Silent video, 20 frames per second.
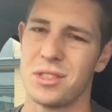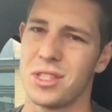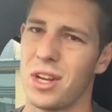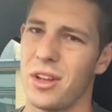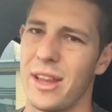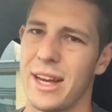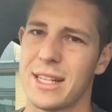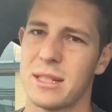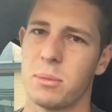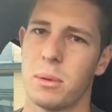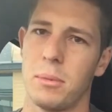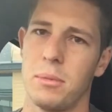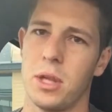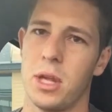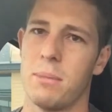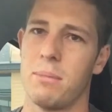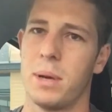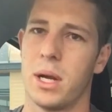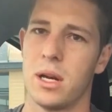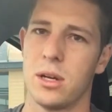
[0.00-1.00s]
so that's
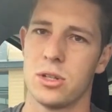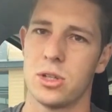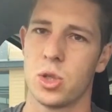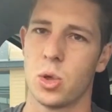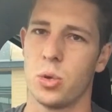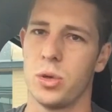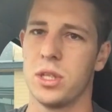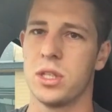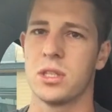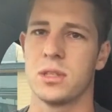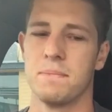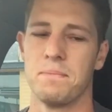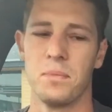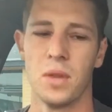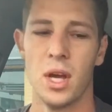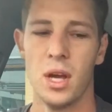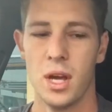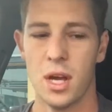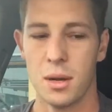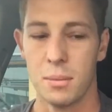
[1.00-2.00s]
probably a better choice.
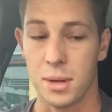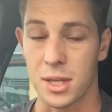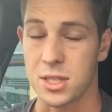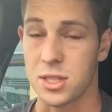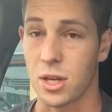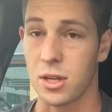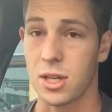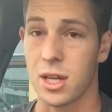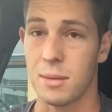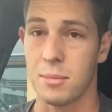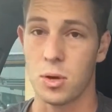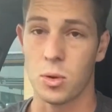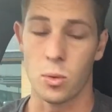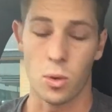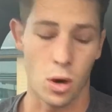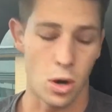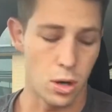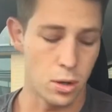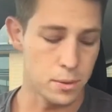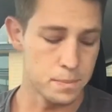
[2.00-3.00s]
But don't get me
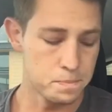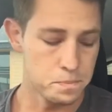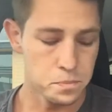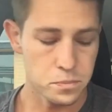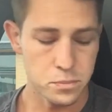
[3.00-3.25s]
wrong,